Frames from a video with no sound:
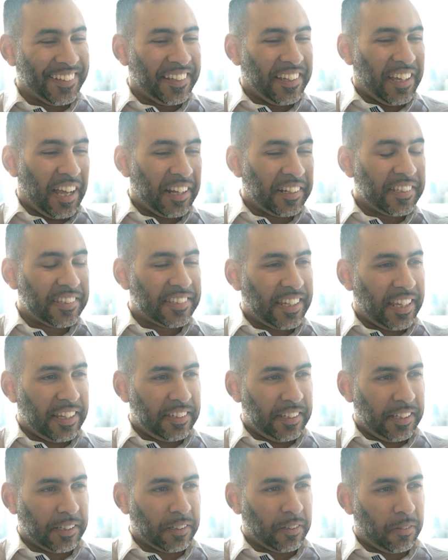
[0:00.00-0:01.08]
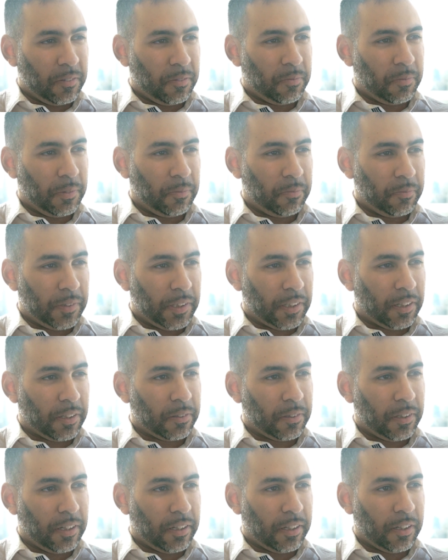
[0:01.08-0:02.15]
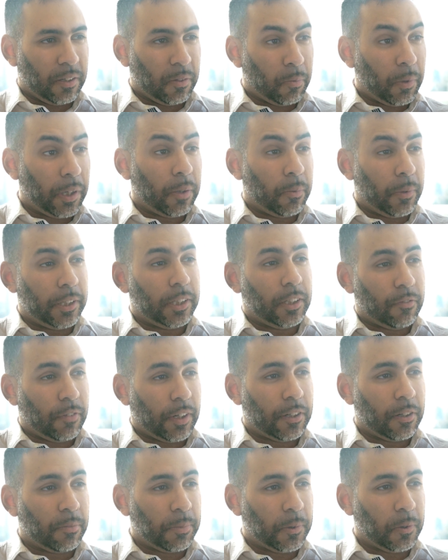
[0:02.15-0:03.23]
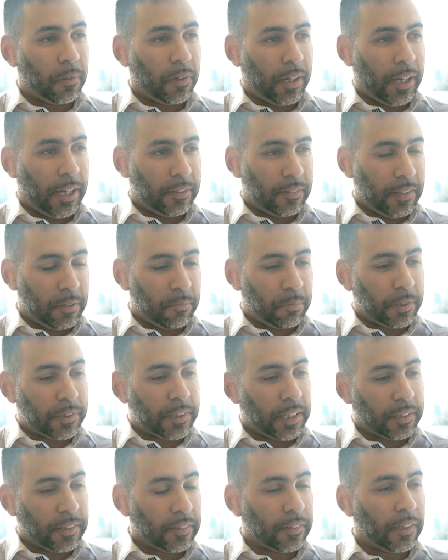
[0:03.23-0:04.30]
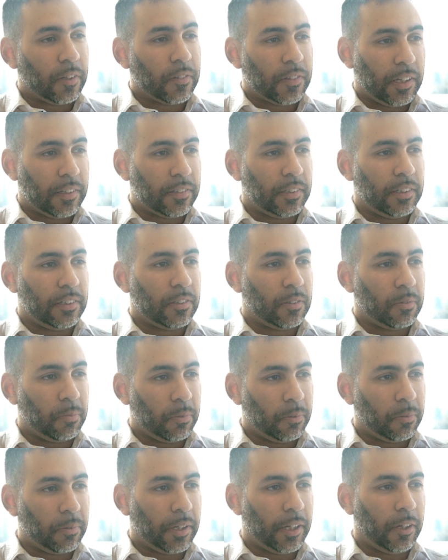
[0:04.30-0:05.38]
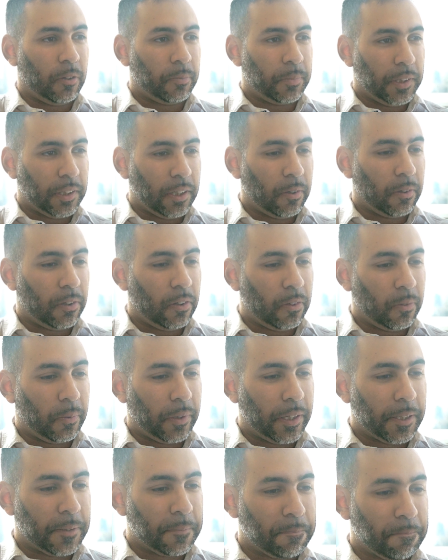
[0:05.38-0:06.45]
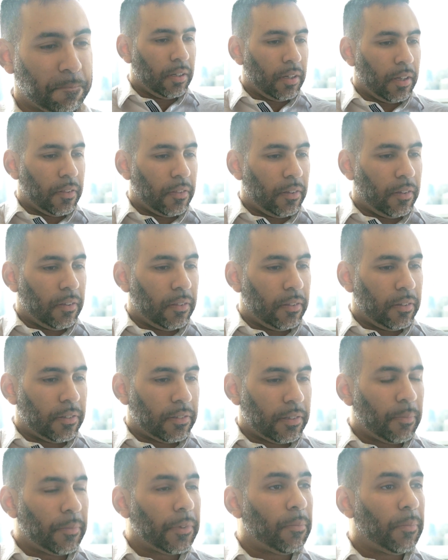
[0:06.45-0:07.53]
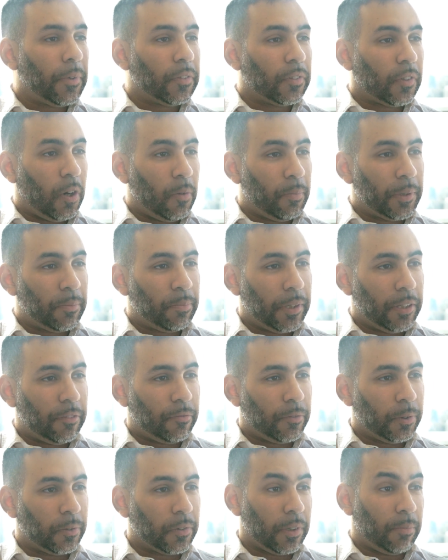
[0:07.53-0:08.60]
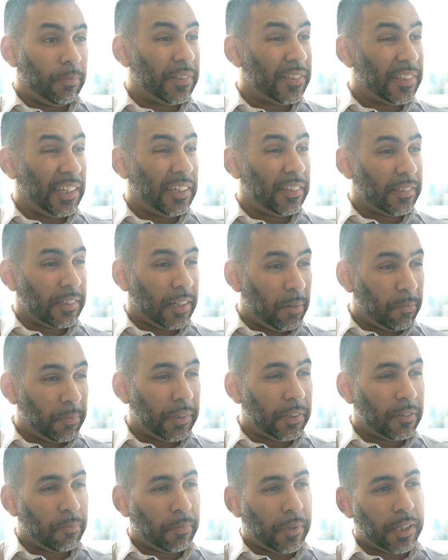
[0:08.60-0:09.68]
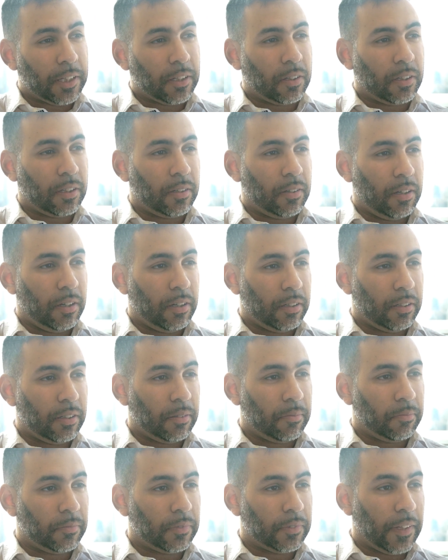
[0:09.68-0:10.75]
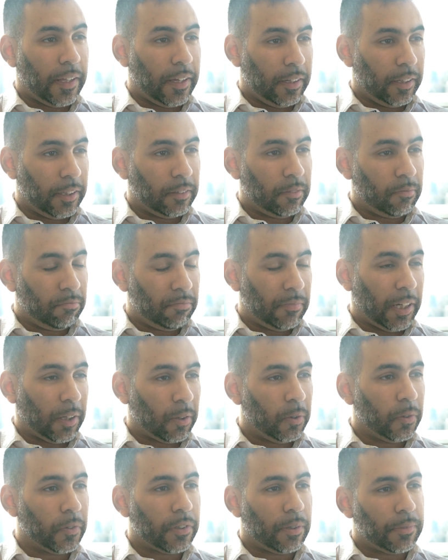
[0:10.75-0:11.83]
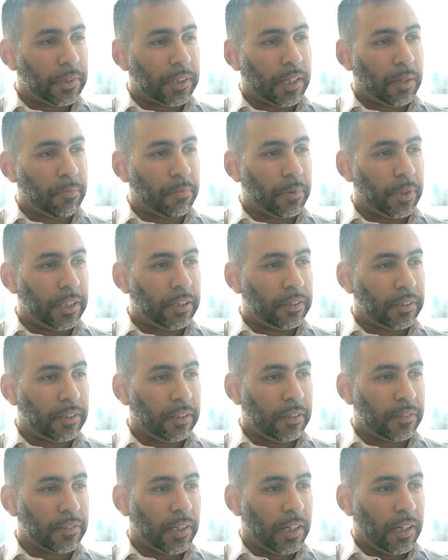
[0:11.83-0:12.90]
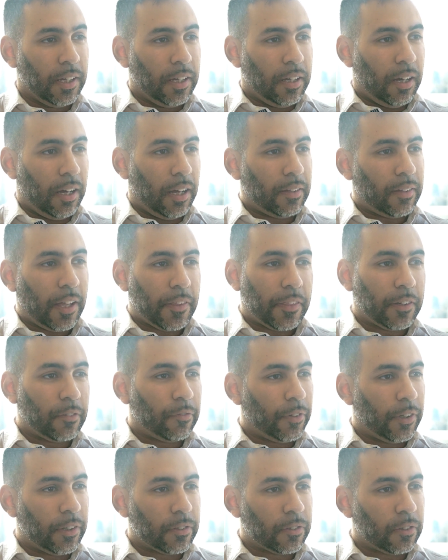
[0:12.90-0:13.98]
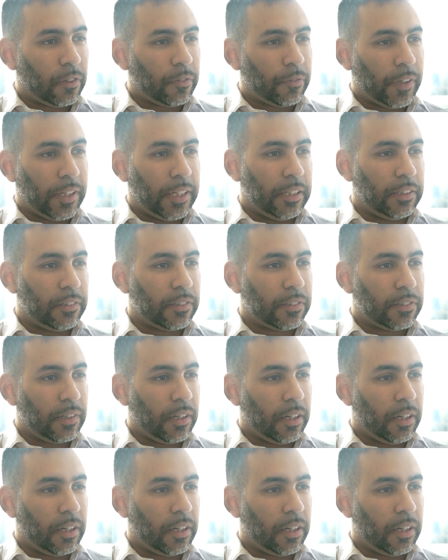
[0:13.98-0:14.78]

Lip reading: understanding where you're vulnerable and then protecting those assets will help you go a long way. Some of the most common pitfalls and mistakes companies make that cause them to get breached is, I think first off, it's